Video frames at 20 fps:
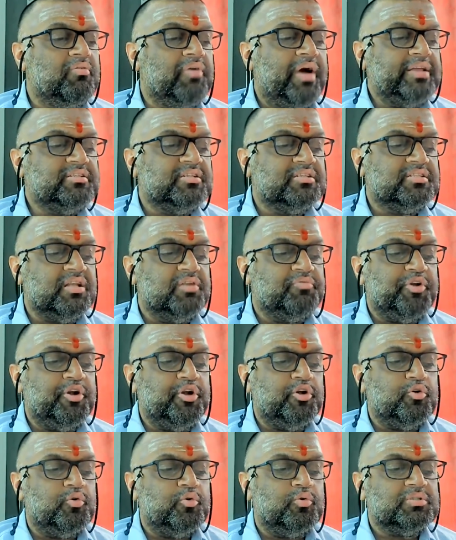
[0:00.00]
divides itself
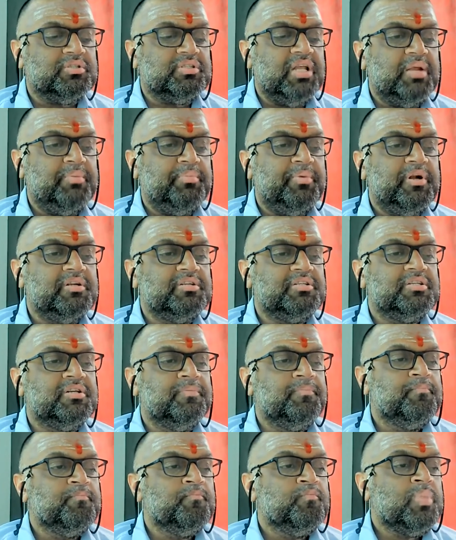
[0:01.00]
into syllables.